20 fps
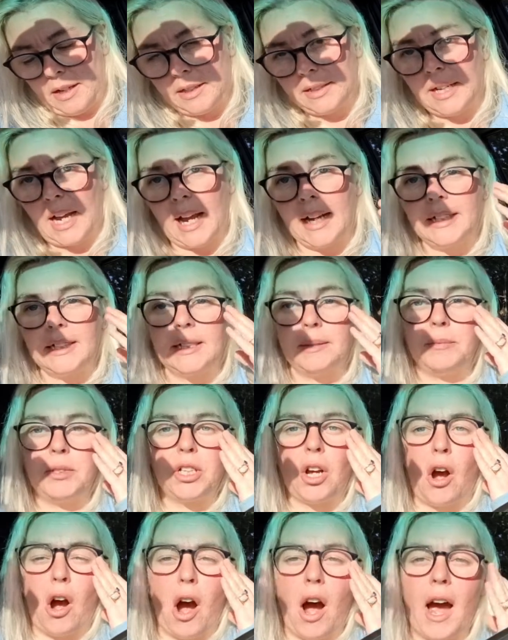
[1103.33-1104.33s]
Take some
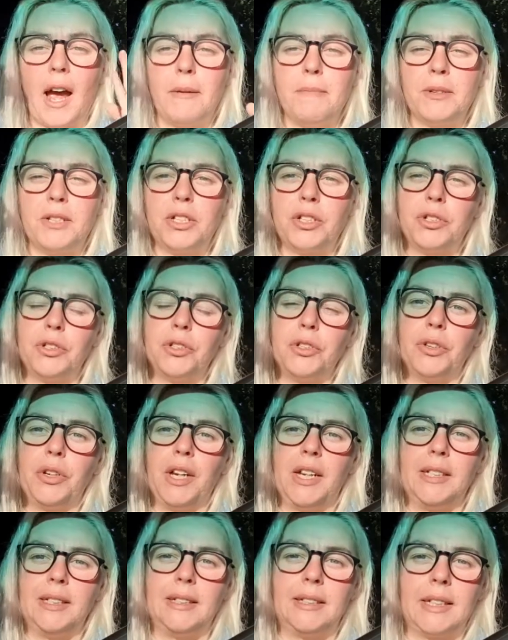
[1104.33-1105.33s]
time
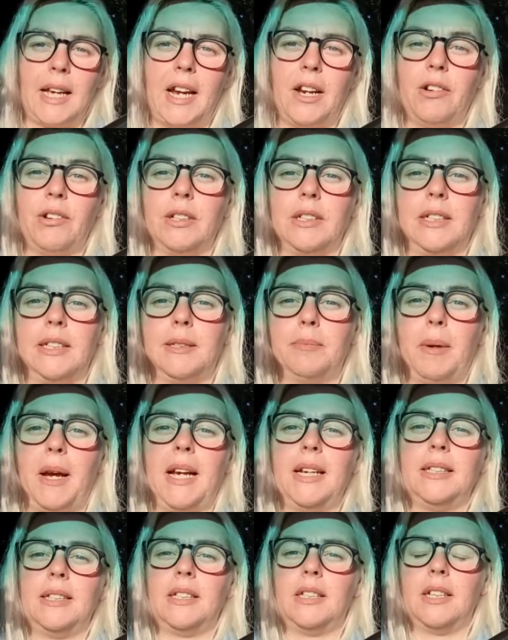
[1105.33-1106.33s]
in sacred
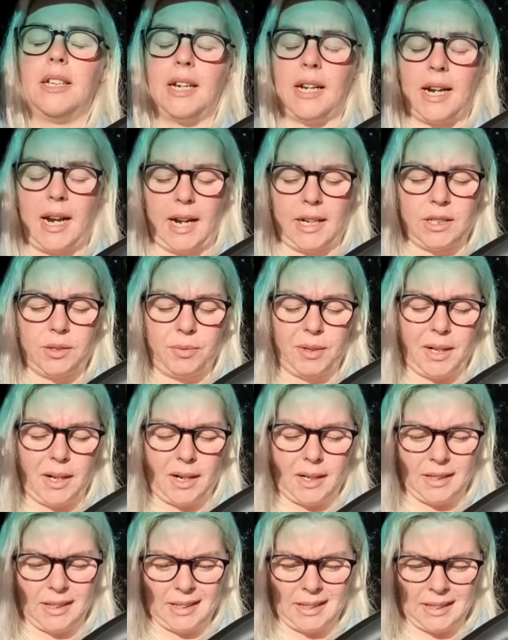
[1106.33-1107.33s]
space to connect with
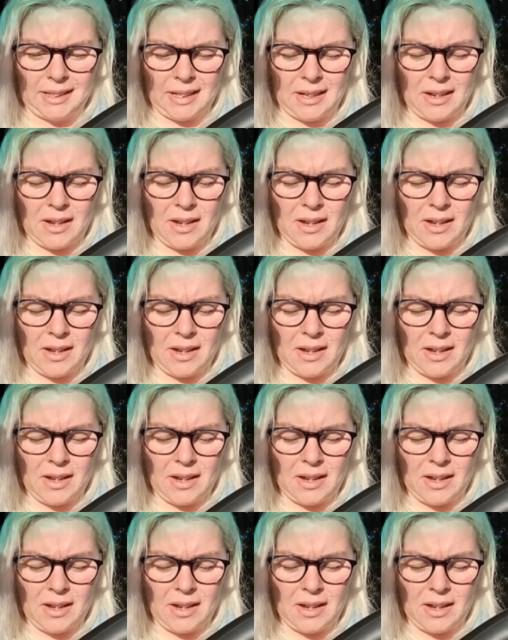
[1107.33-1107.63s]
us.